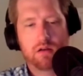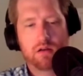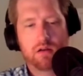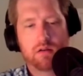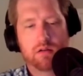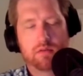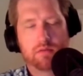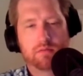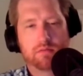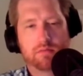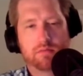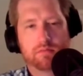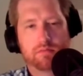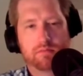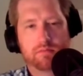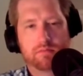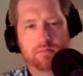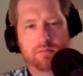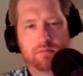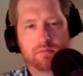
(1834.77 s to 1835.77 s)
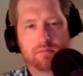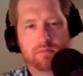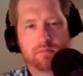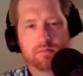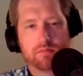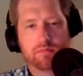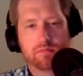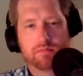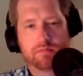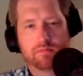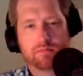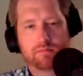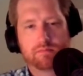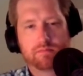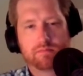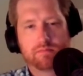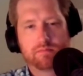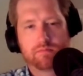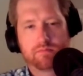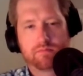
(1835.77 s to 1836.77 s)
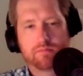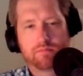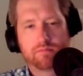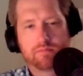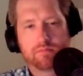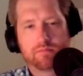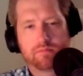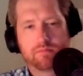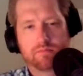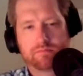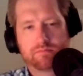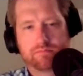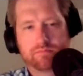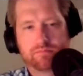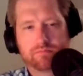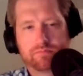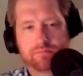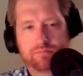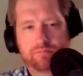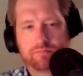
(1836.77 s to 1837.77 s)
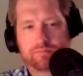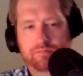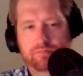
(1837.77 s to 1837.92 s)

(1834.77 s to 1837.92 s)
(silent)